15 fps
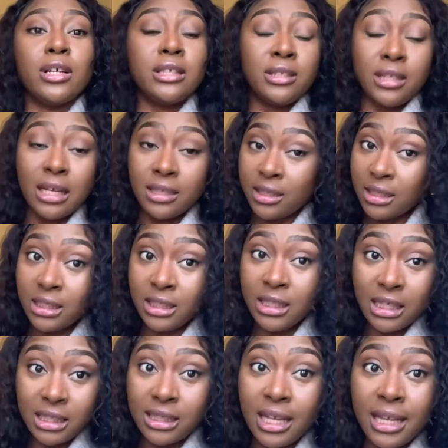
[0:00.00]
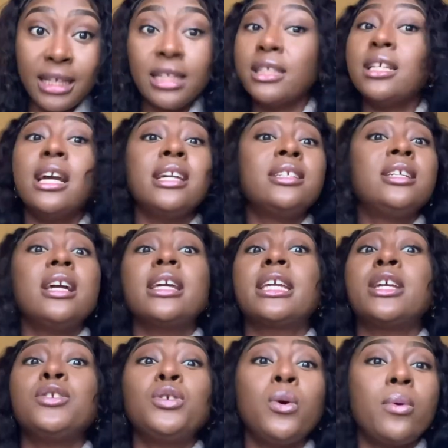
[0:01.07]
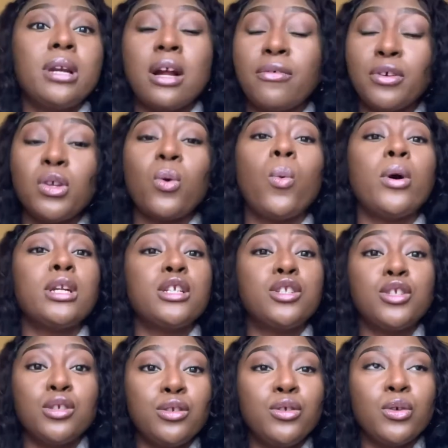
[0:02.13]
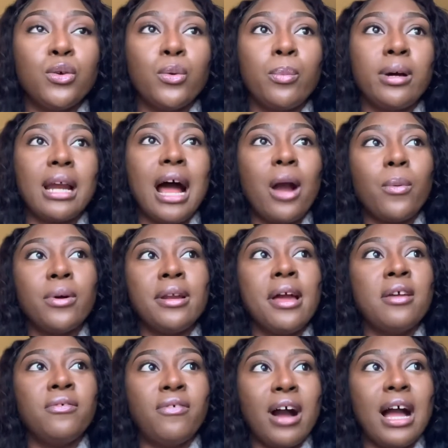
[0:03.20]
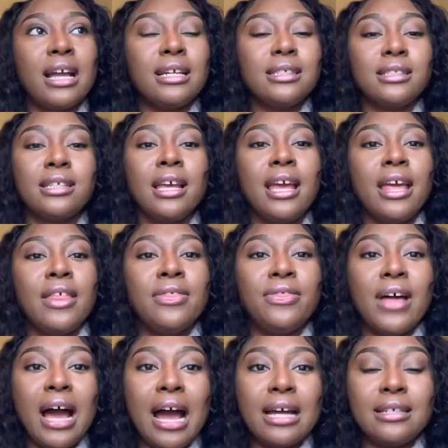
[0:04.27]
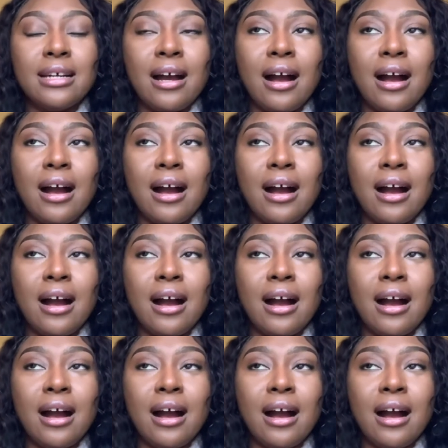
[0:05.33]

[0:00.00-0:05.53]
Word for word: this thing, it can do whatever you want it to do, but I want to advise that